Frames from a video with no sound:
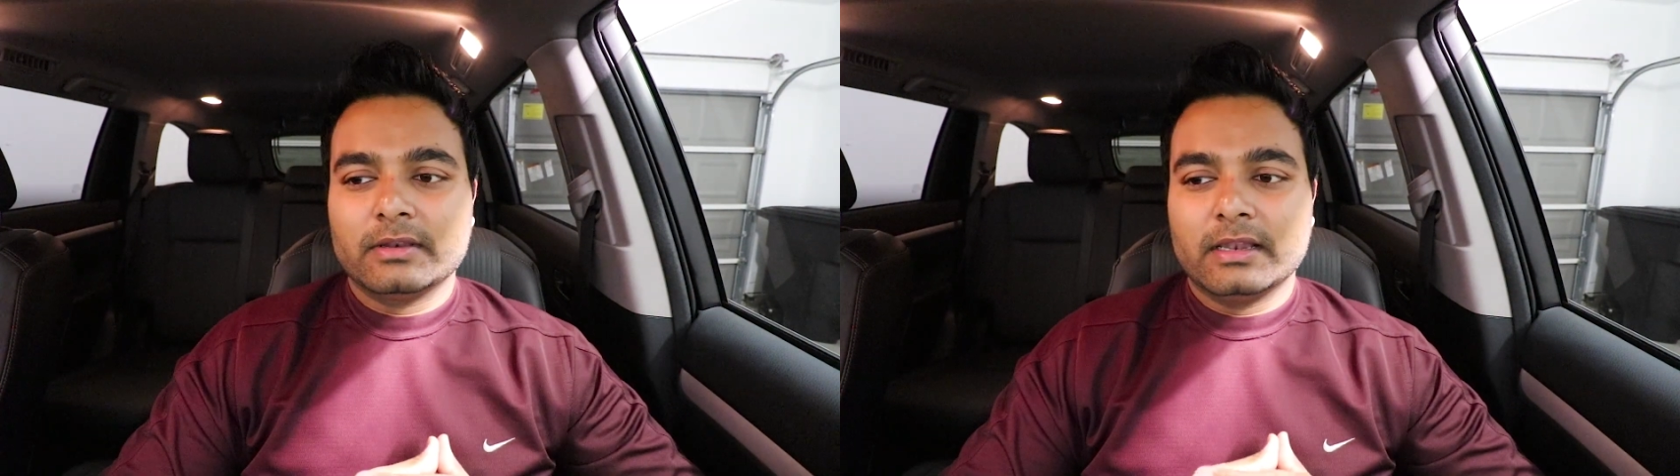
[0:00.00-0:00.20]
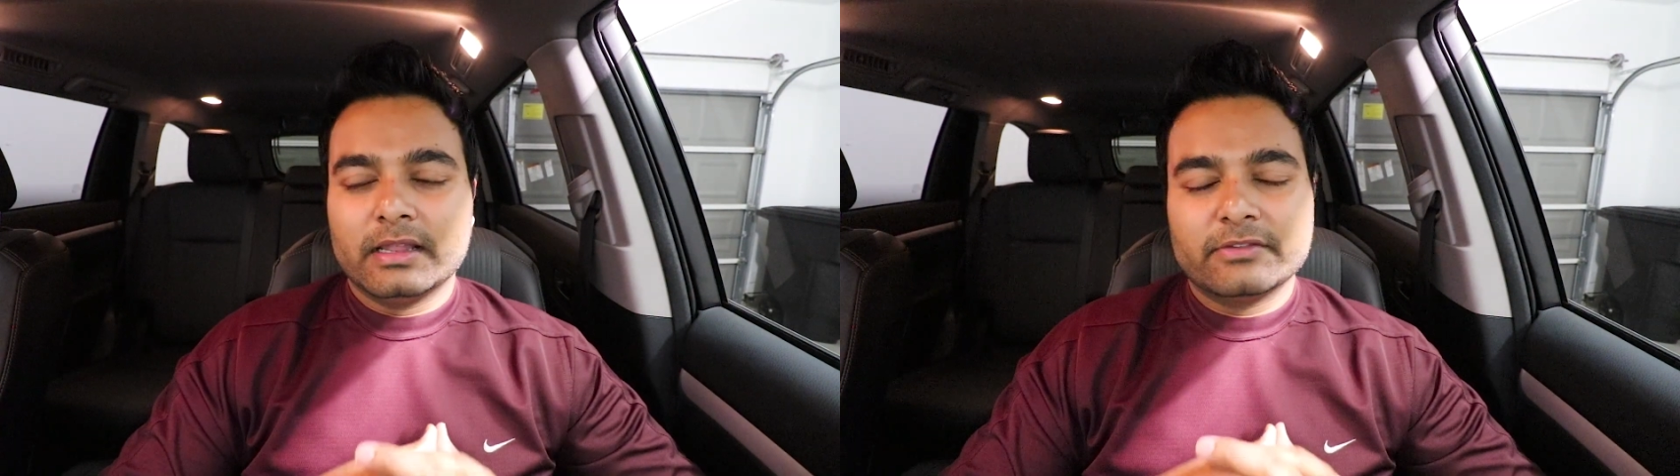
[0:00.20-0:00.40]

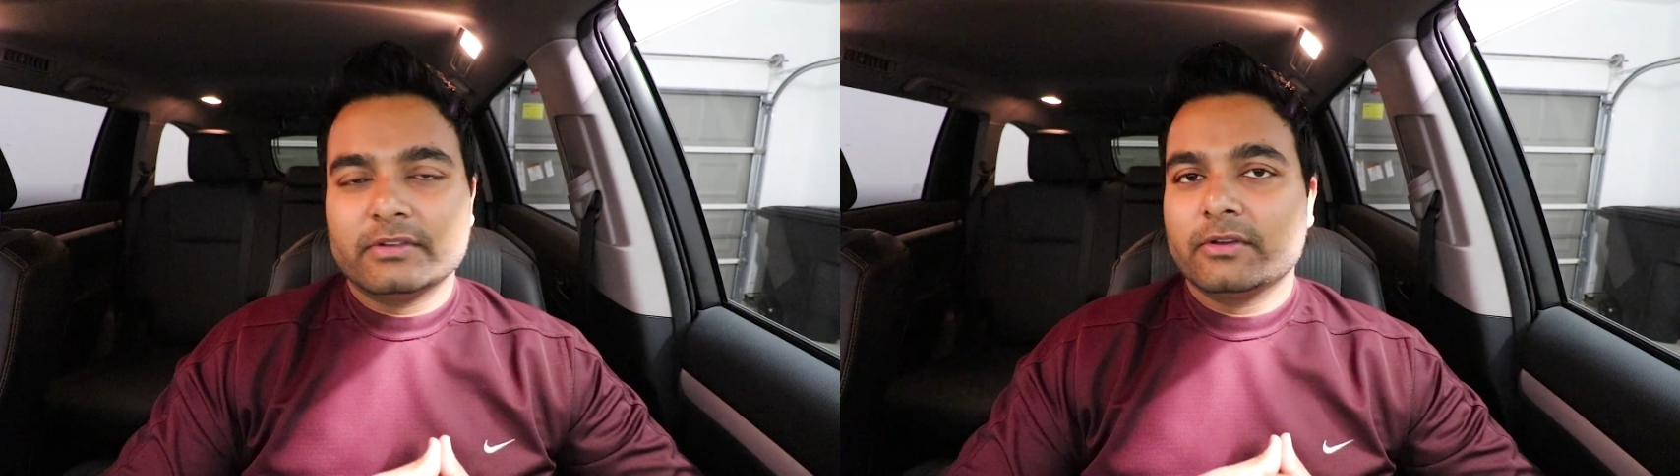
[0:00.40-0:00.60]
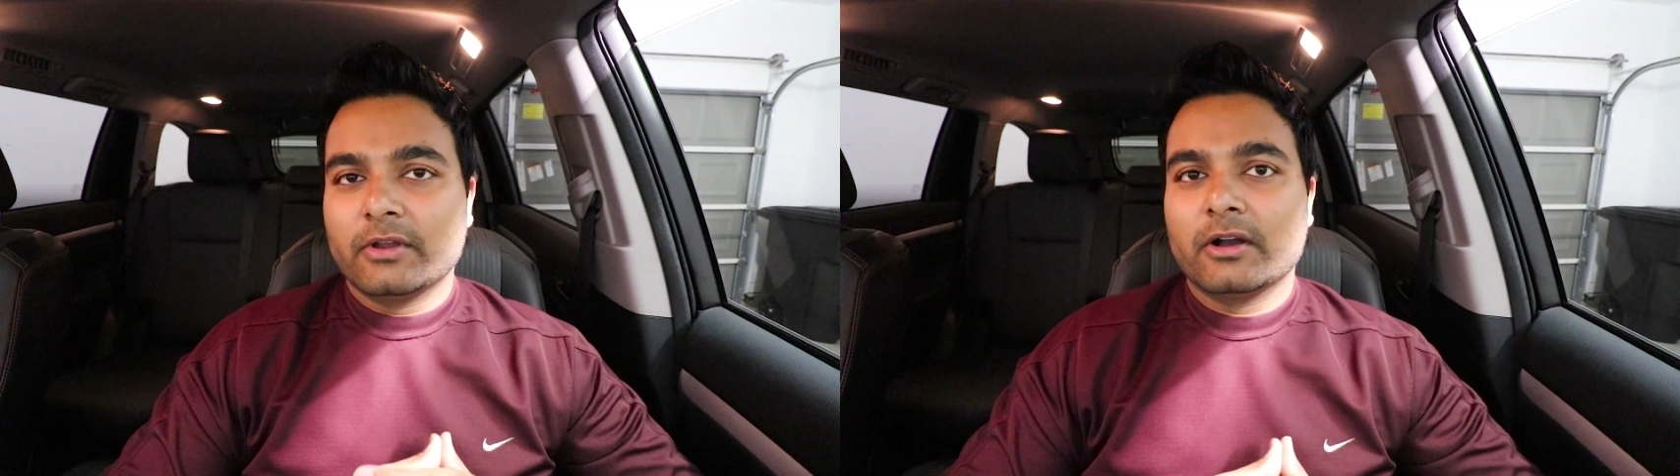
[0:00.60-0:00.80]
the
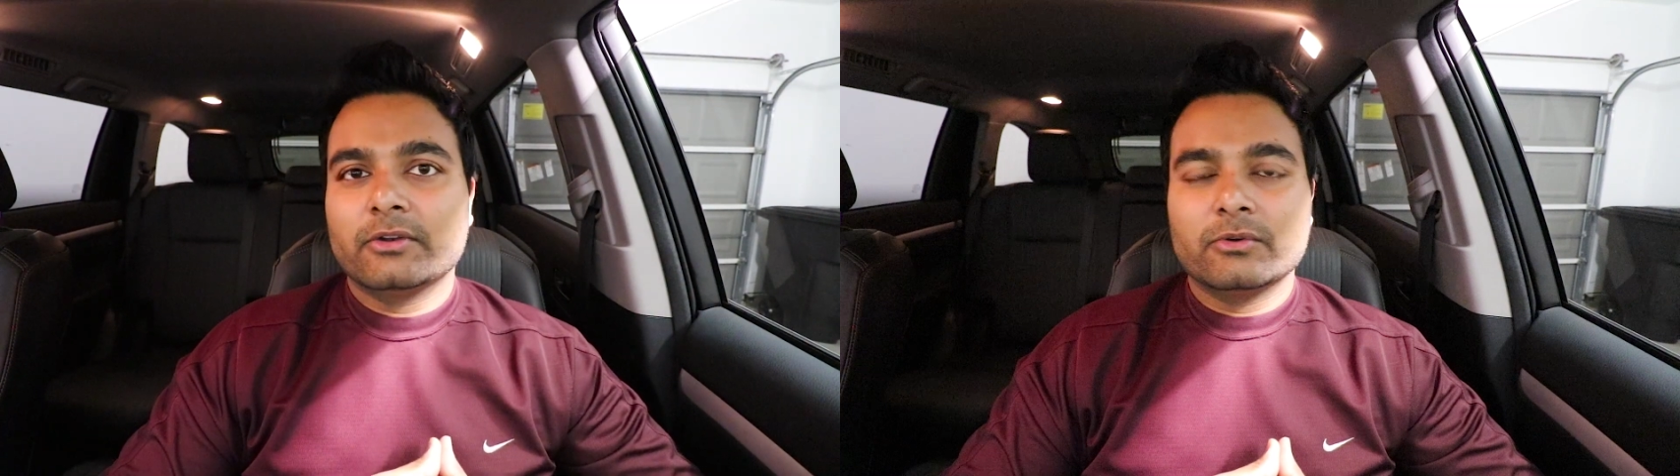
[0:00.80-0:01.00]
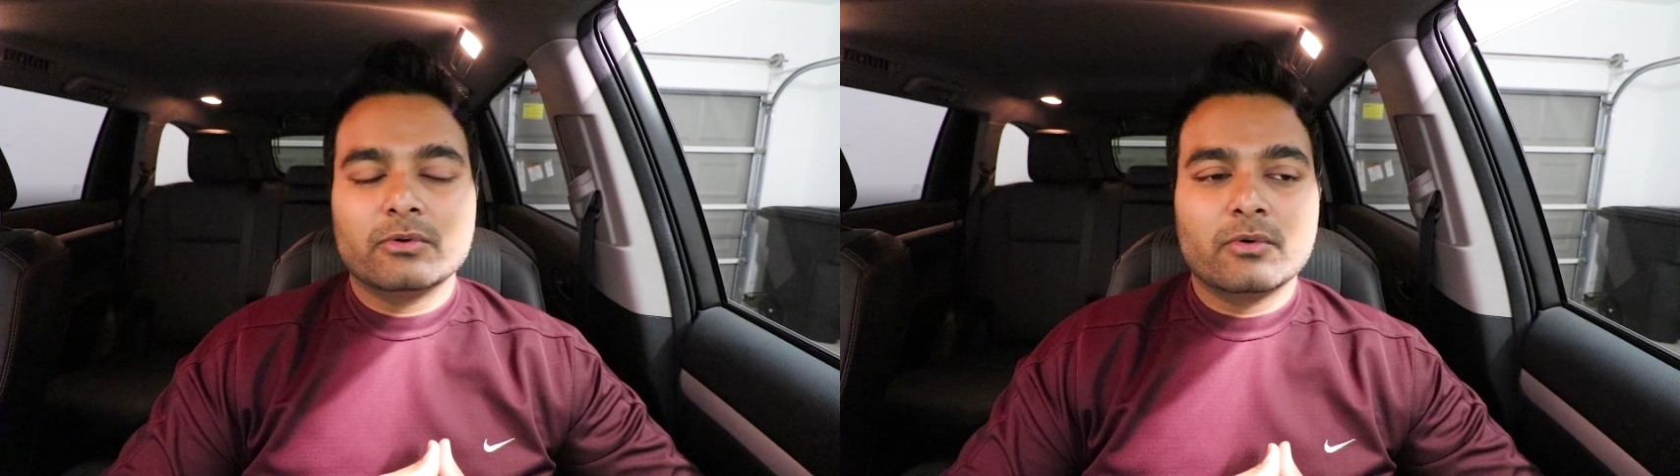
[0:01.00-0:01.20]
legendary
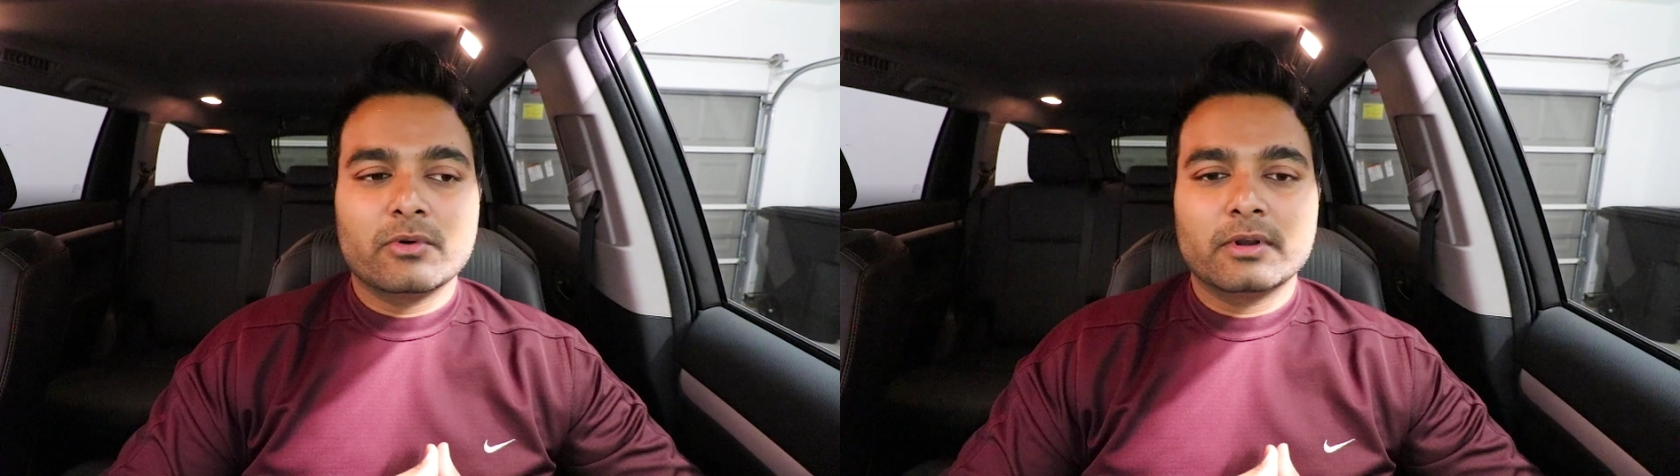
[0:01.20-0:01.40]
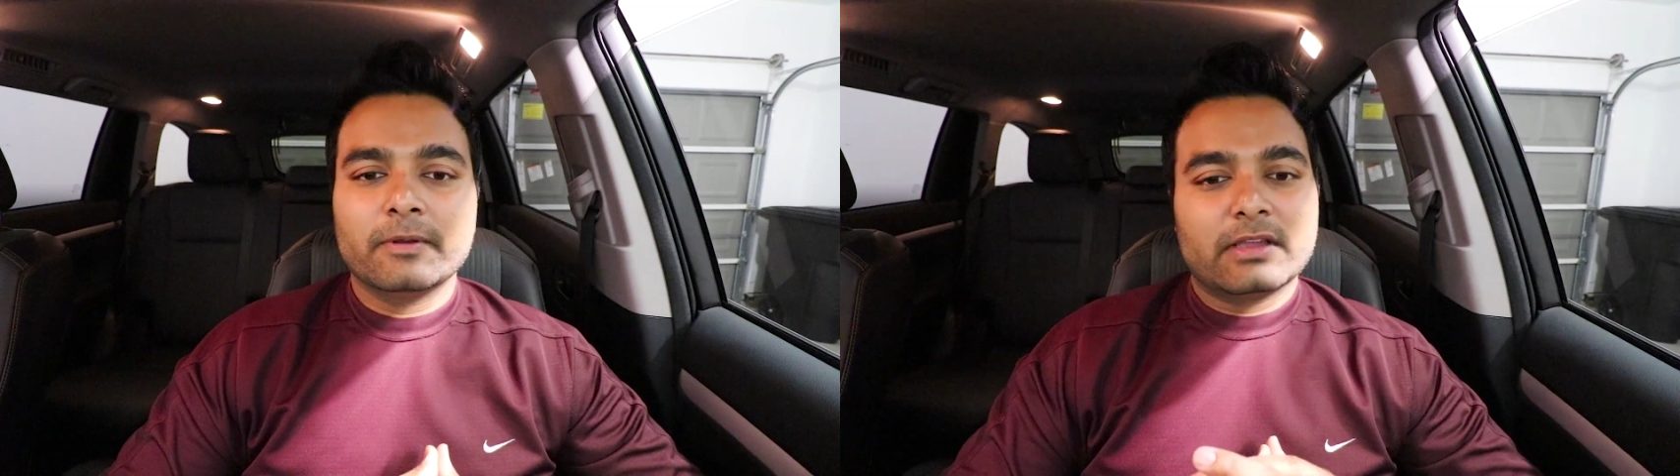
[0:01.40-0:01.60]
Honda
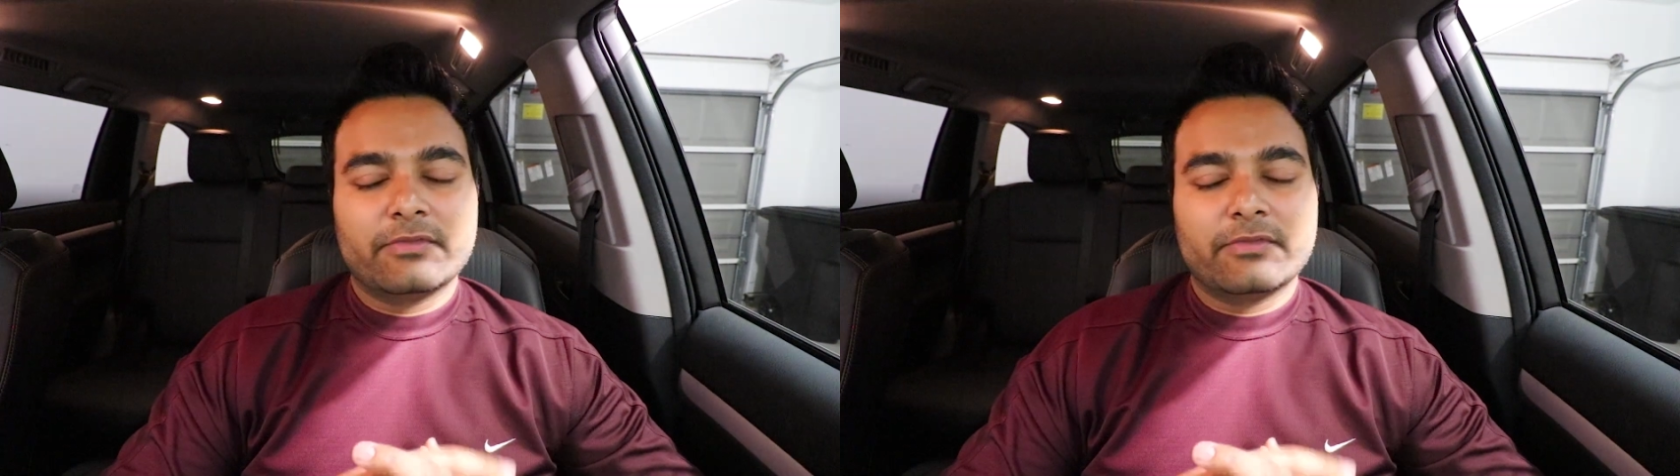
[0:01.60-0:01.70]
Accord.